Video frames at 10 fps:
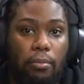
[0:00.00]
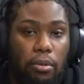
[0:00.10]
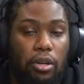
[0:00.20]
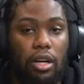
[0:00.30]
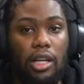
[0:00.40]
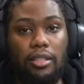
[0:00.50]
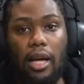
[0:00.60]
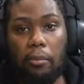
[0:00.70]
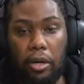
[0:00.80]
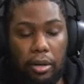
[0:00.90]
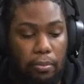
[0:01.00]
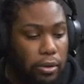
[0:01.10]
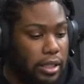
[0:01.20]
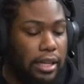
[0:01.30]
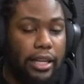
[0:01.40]
podcast. I'm gonna
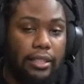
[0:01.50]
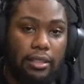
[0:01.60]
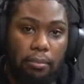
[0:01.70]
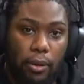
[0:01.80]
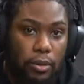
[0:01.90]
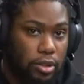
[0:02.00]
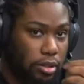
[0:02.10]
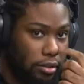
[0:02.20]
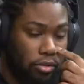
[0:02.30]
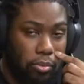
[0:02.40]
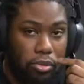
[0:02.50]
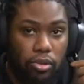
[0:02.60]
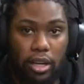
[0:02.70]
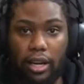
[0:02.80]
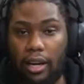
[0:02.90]
put the links and post it on the Football
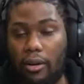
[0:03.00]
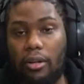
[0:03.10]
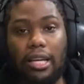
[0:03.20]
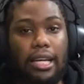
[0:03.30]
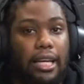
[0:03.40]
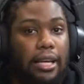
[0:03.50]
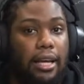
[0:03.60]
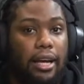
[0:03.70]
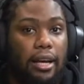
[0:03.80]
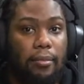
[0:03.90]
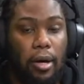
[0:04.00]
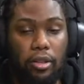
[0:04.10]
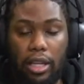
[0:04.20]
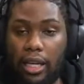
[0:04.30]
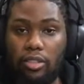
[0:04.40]
Dugout.
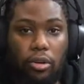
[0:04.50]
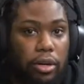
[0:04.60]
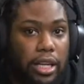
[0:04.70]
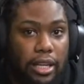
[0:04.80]
The links are already in the